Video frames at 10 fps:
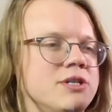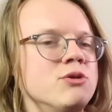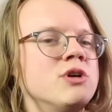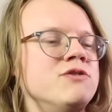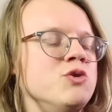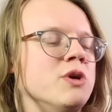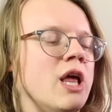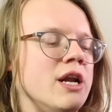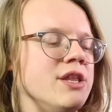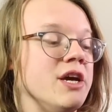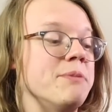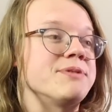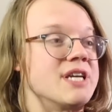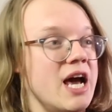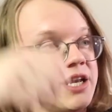it still gives you a lot of the
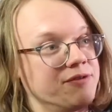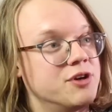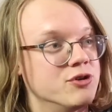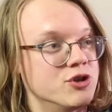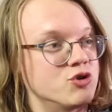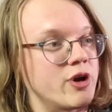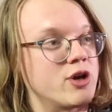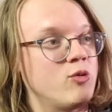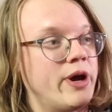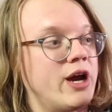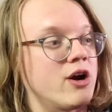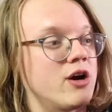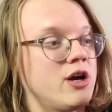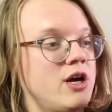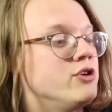upside of Gilded Drake,
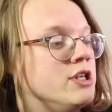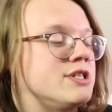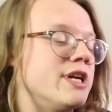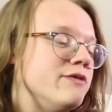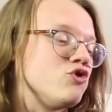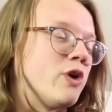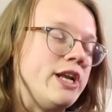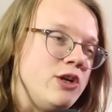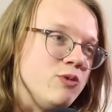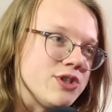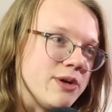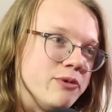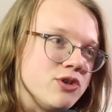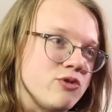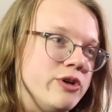where instead of trading with
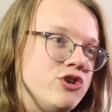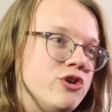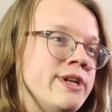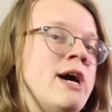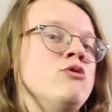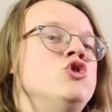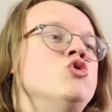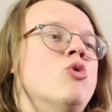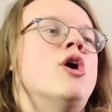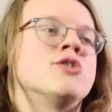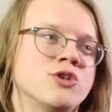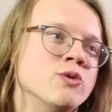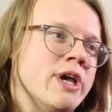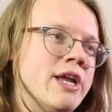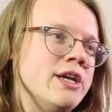someone's creature, now you
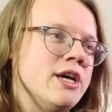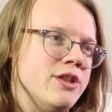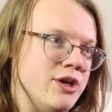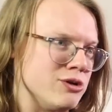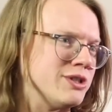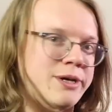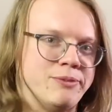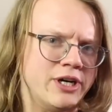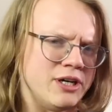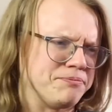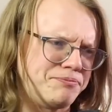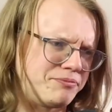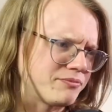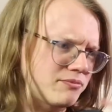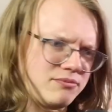also get their Timna
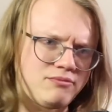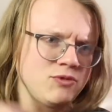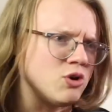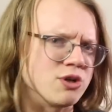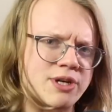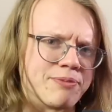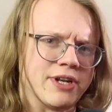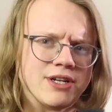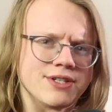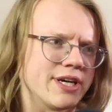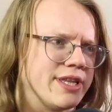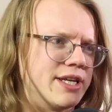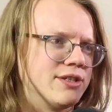or something else like that.